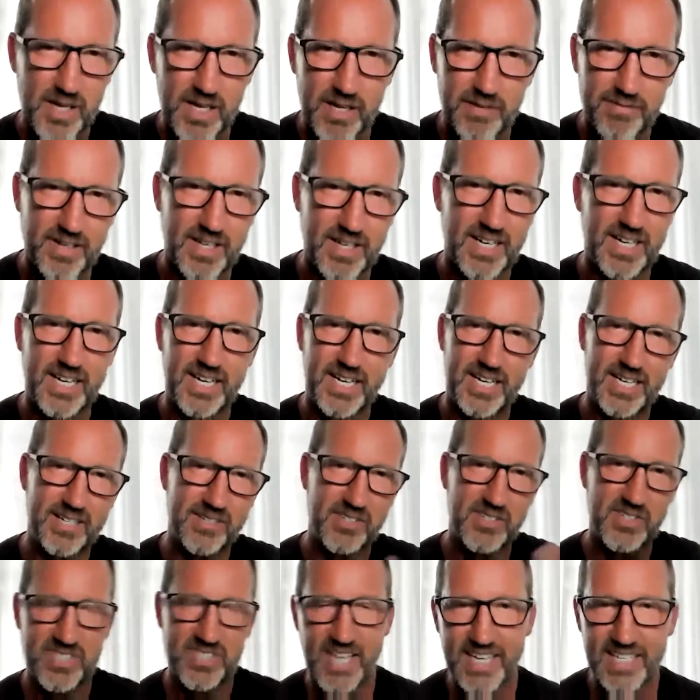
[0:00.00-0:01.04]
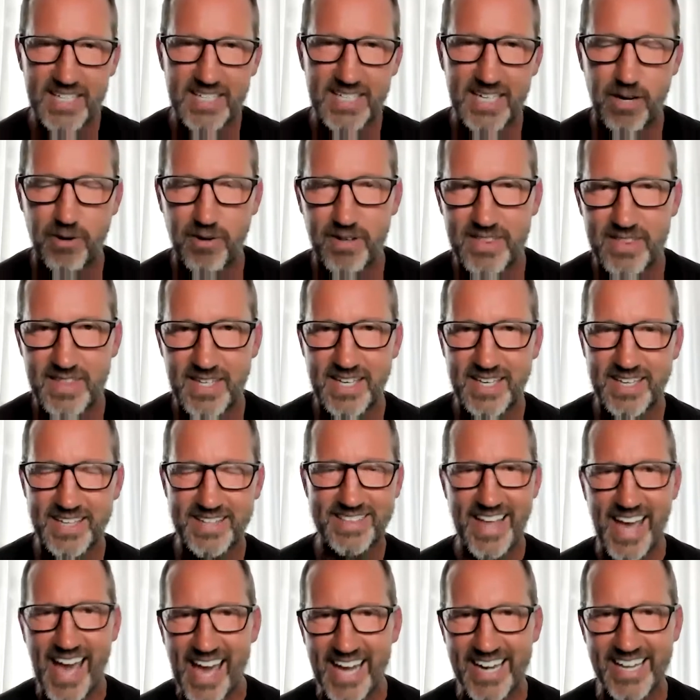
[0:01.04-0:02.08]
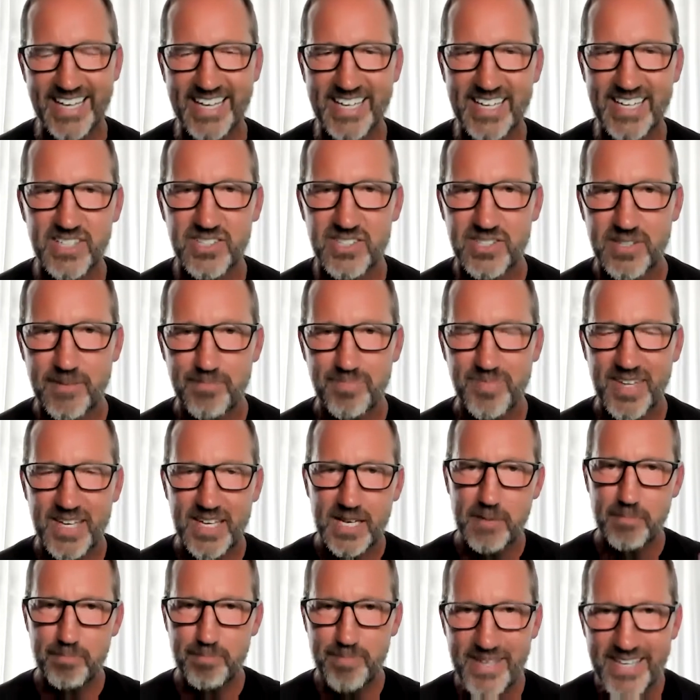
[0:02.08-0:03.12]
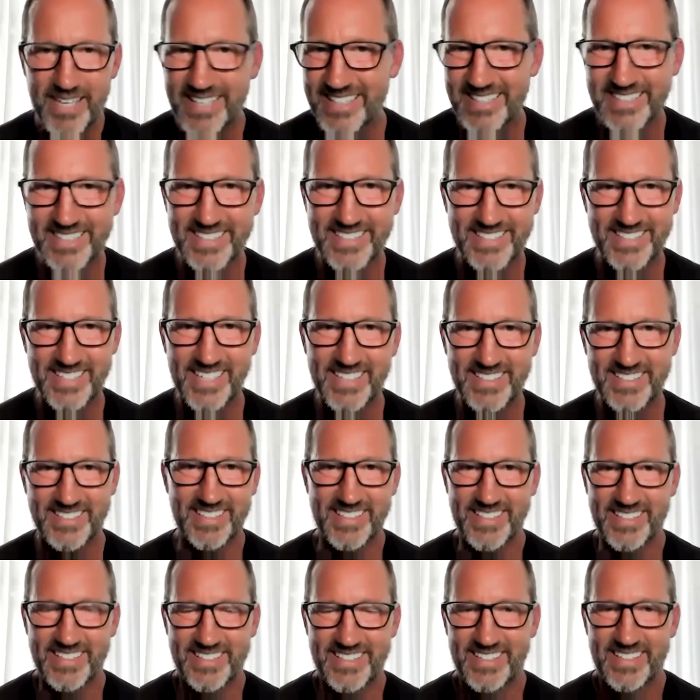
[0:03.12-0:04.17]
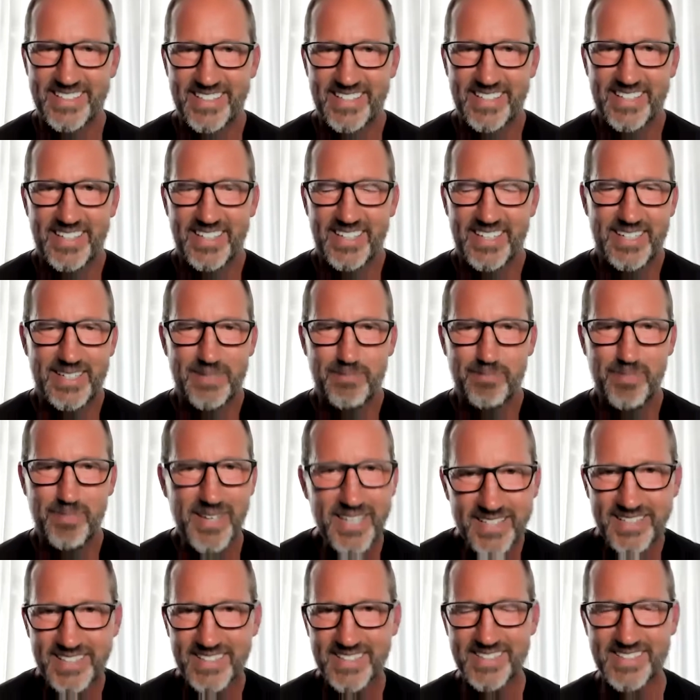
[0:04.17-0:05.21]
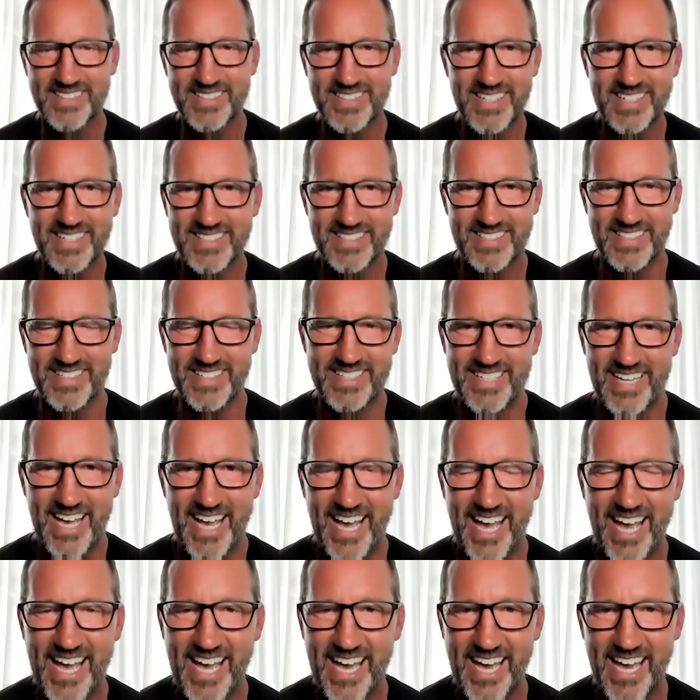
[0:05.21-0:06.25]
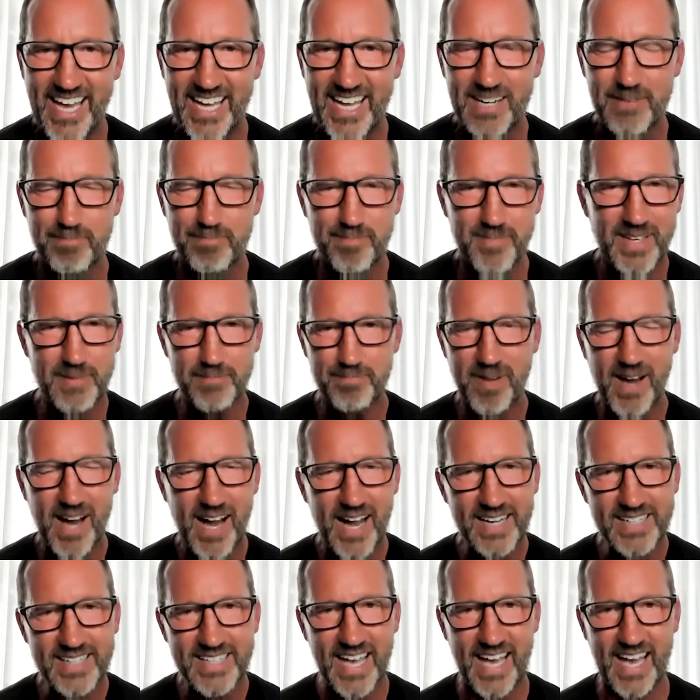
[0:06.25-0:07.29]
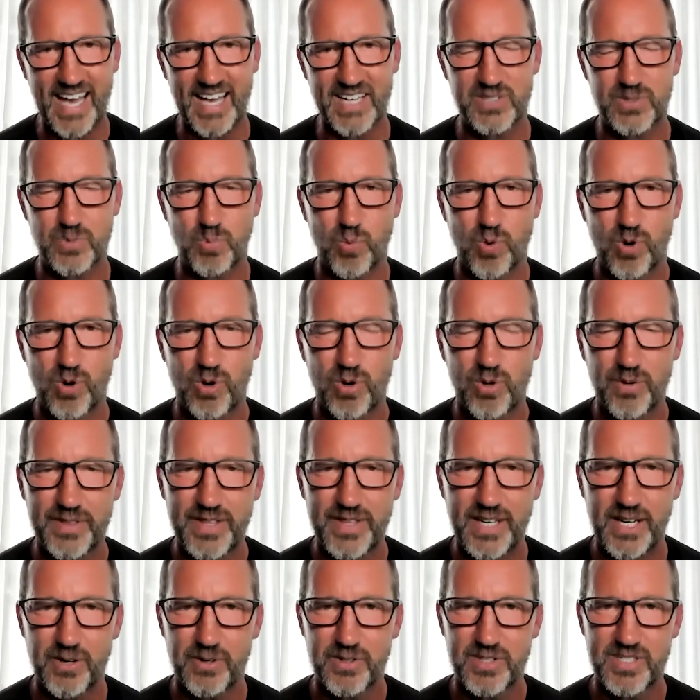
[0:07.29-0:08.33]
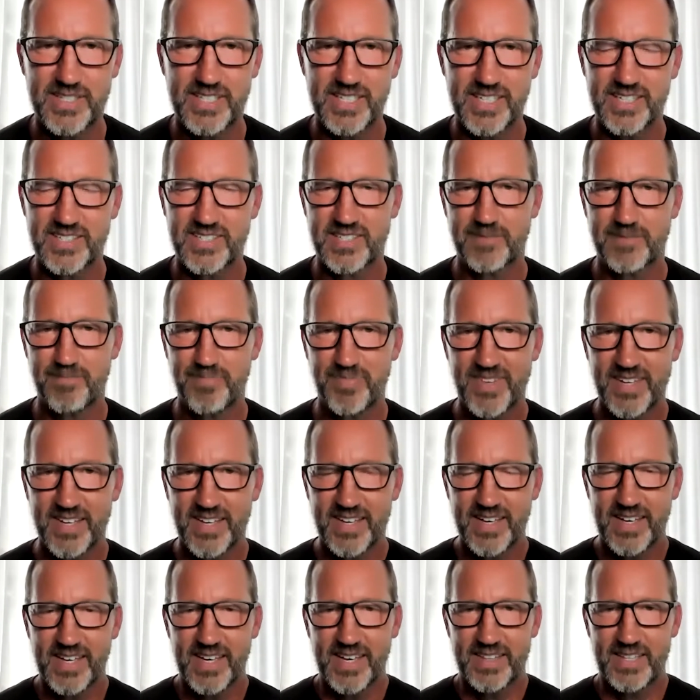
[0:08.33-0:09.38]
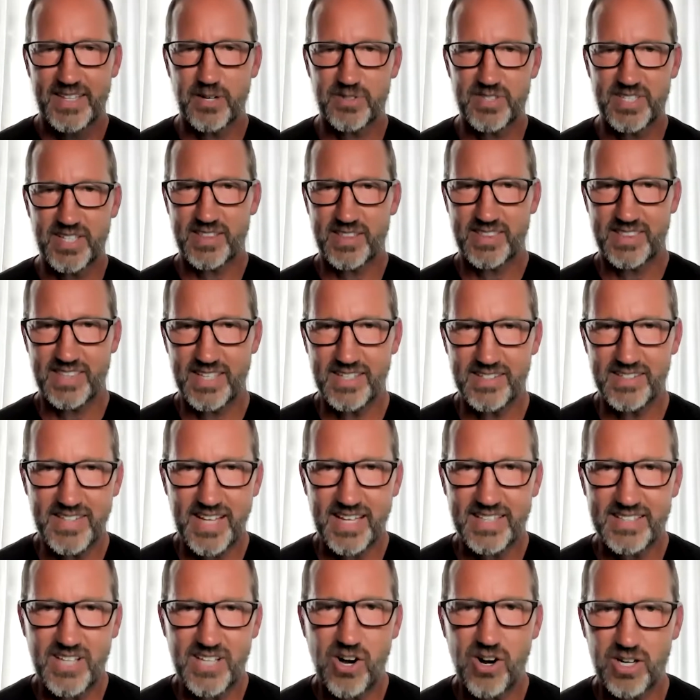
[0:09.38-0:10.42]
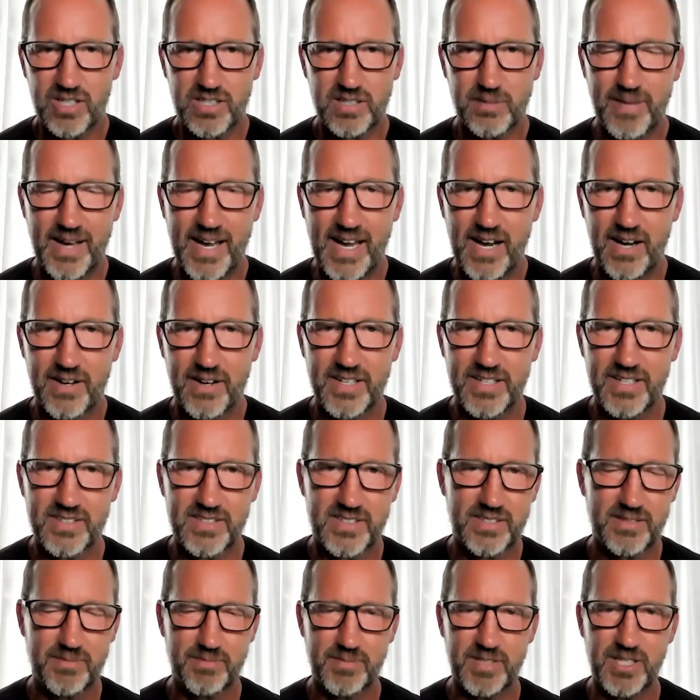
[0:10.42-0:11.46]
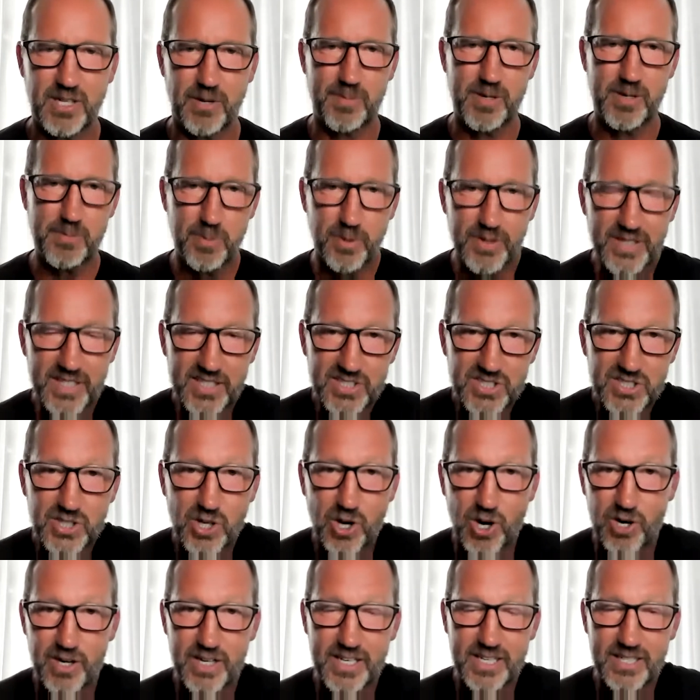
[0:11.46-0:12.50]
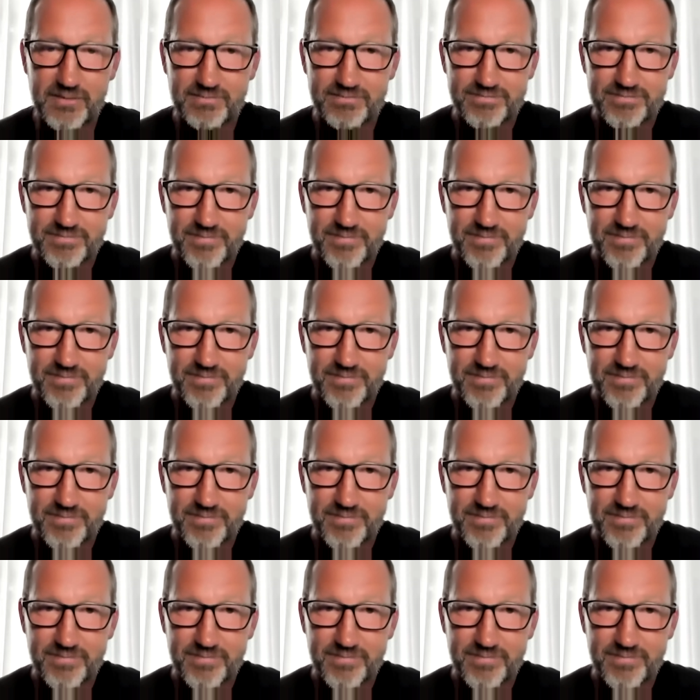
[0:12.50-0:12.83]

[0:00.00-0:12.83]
bit of a secondary thing and that is be consistent be consistent and in podcast world there's this there's this thing they talk about is you know people get started